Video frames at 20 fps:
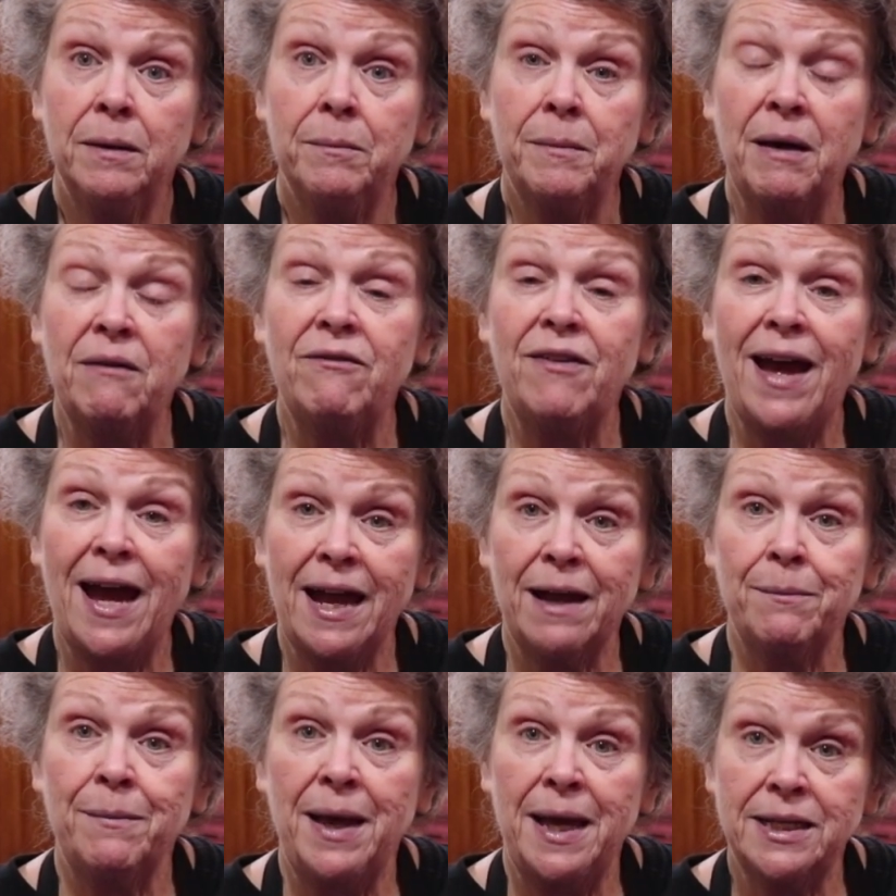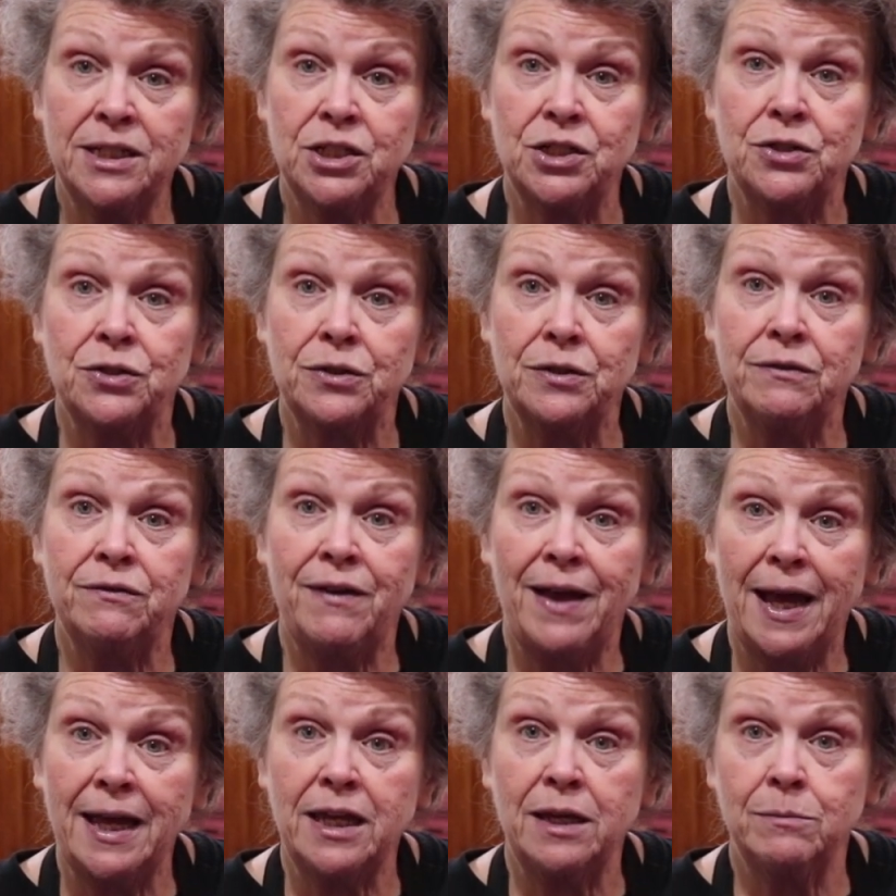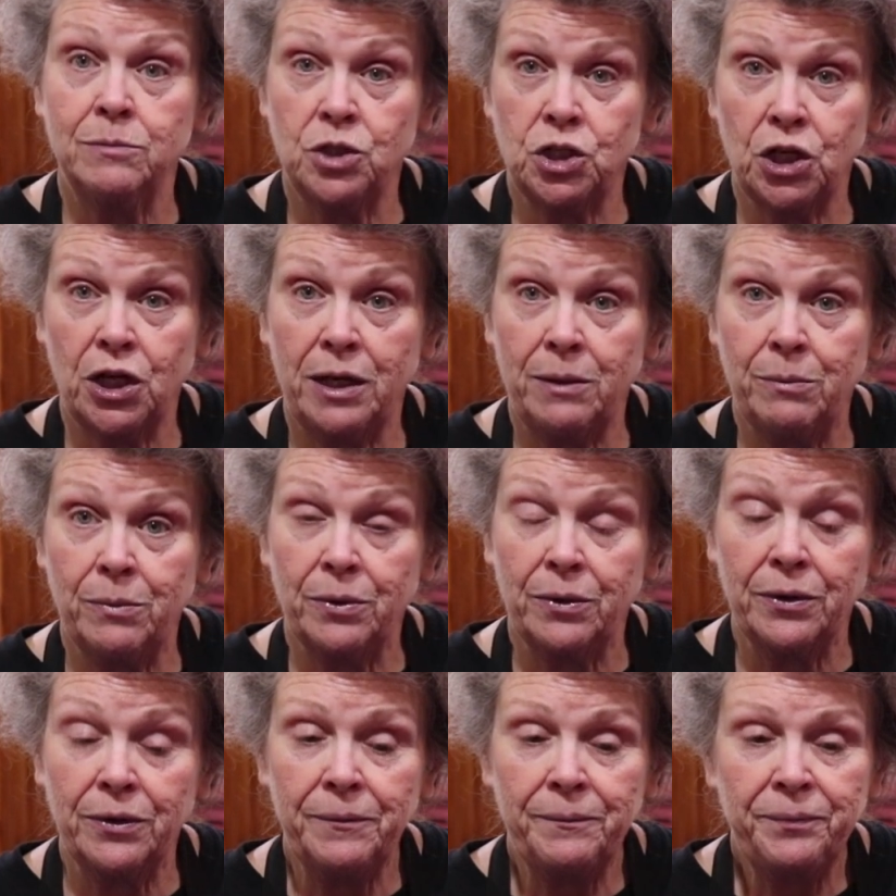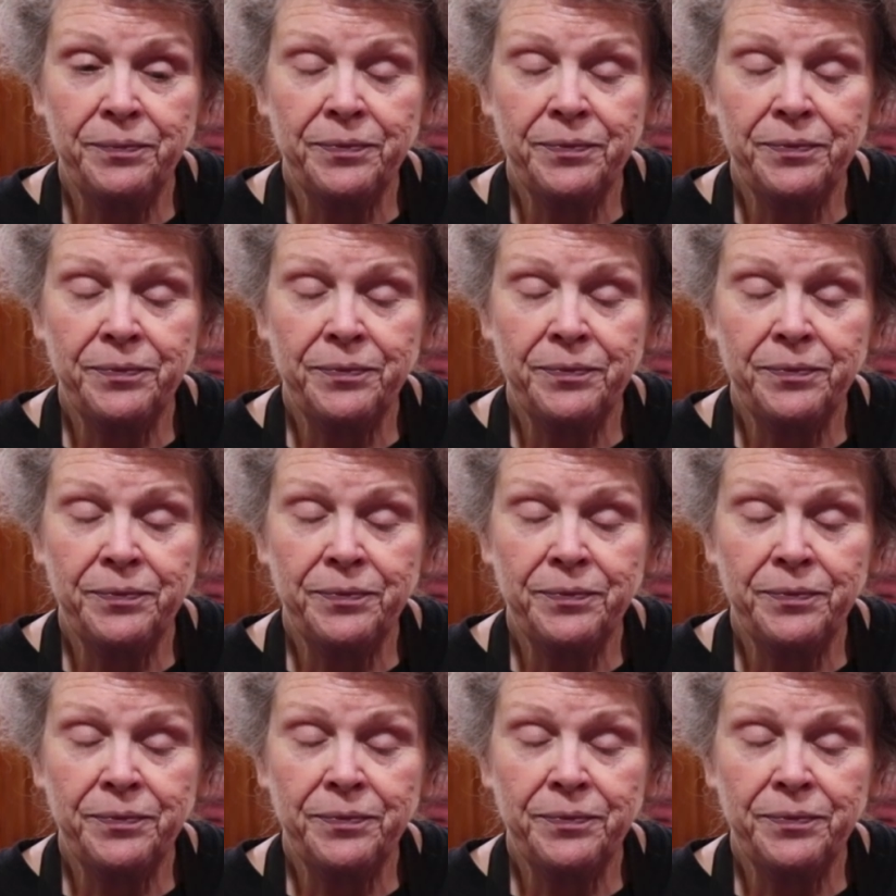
my VacMaster vacuum chamber.